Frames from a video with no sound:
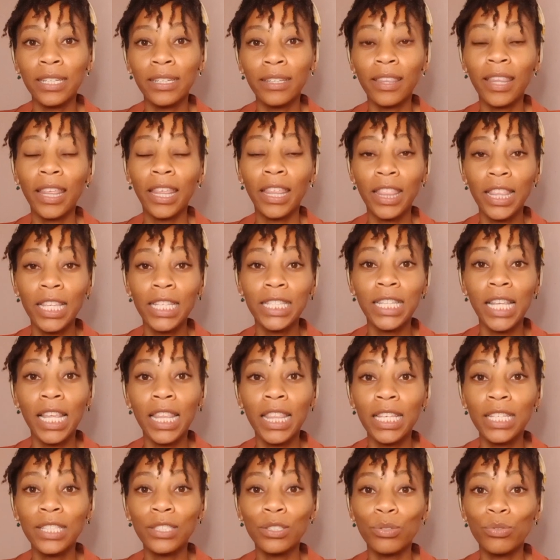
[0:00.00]
These are
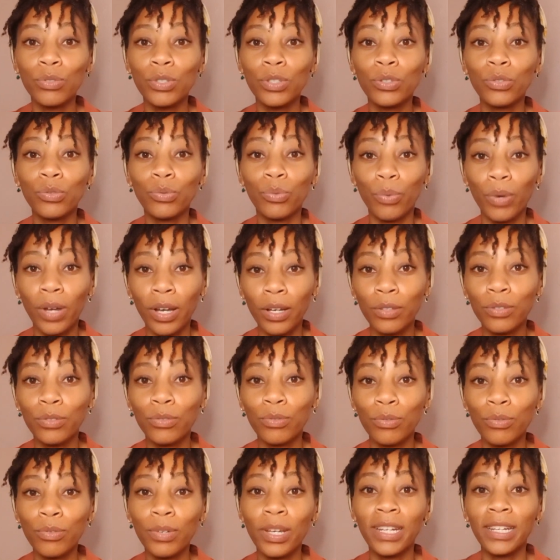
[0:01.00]
things you need to work
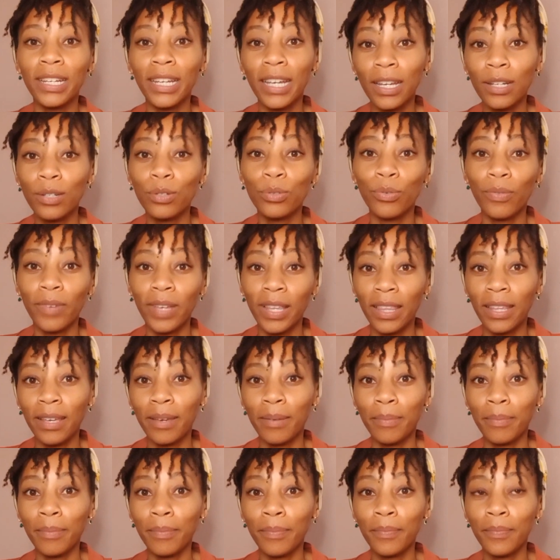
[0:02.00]
through and get over
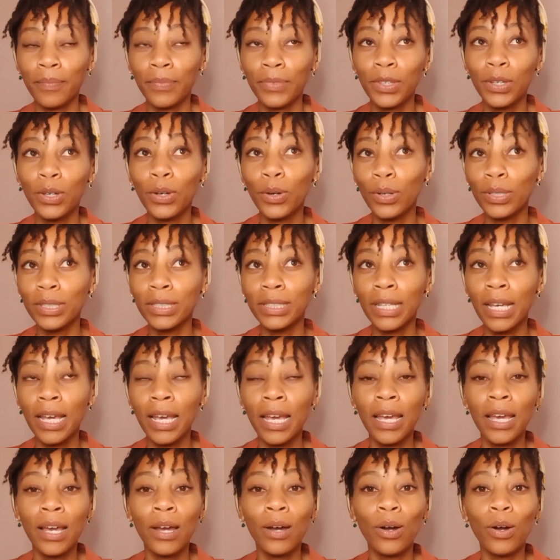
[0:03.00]
them, because
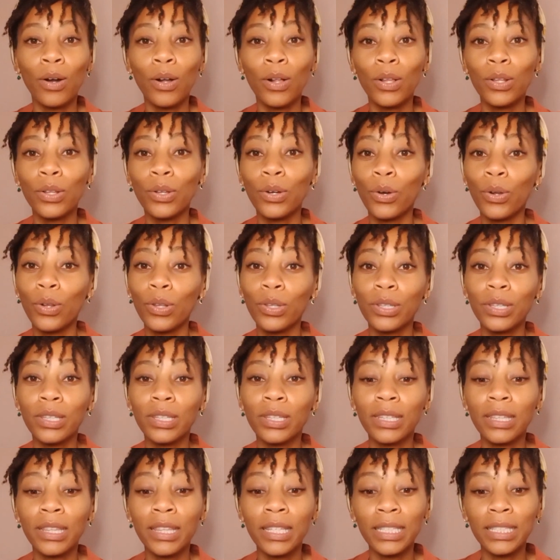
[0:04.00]
all
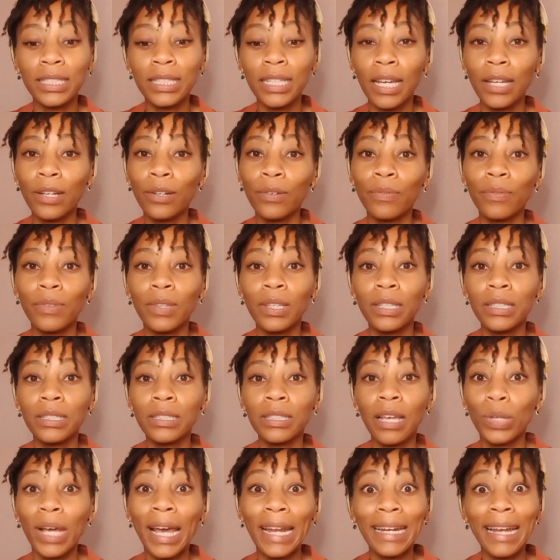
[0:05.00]
these kind of things
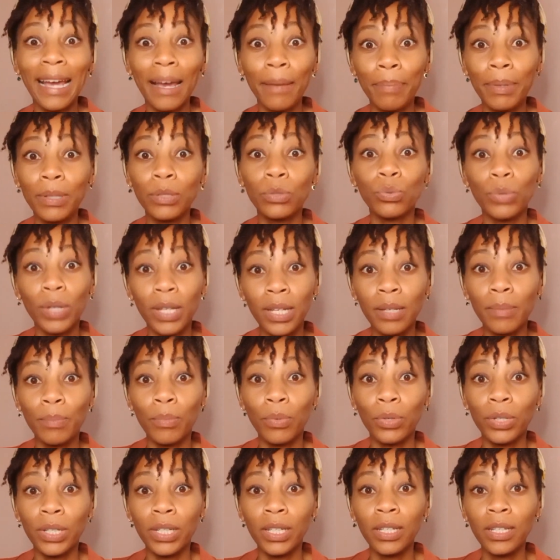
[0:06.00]
can happen to
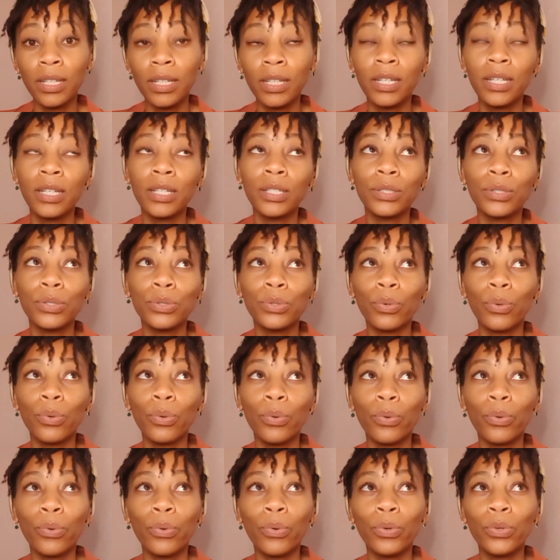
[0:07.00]
anybody.
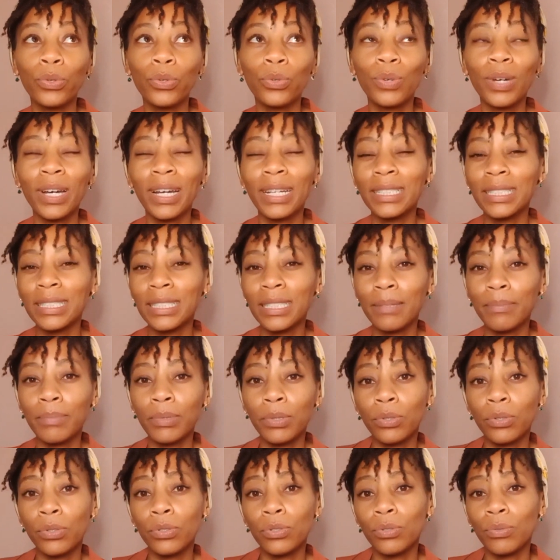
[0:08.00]
So you can't say
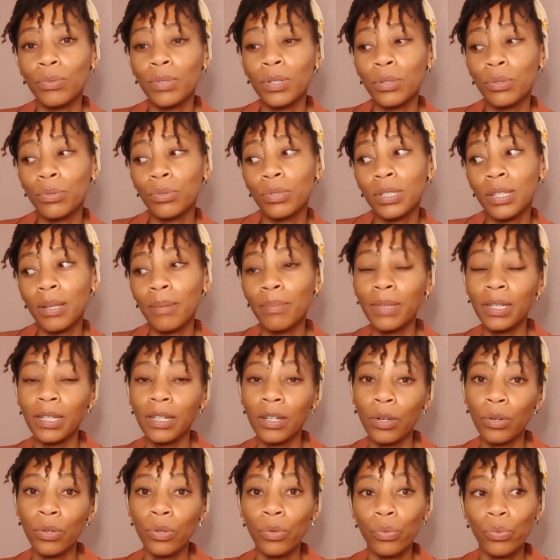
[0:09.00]
because you went through something
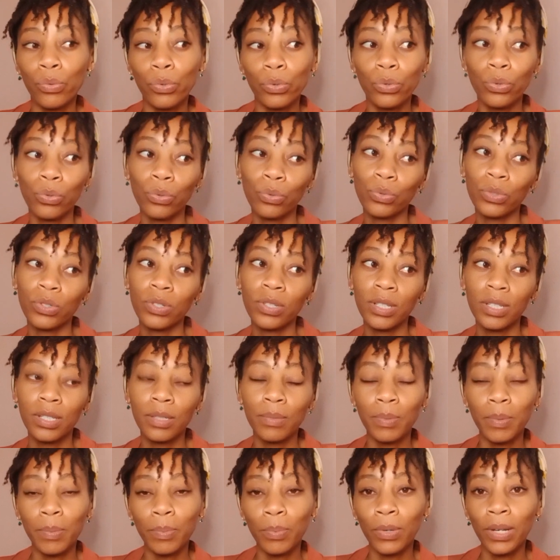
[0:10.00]
now you treat
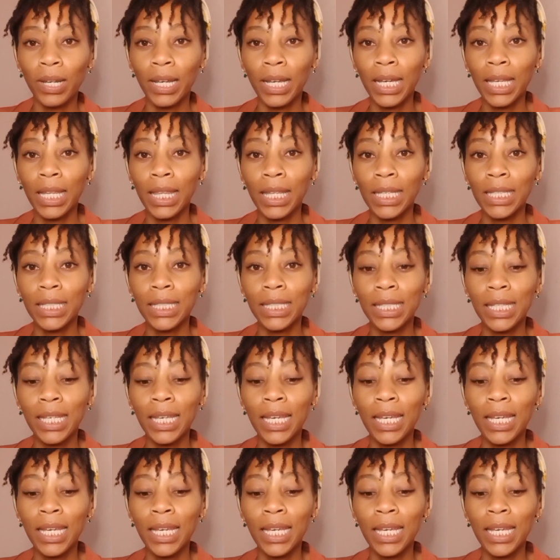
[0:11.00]
people like this.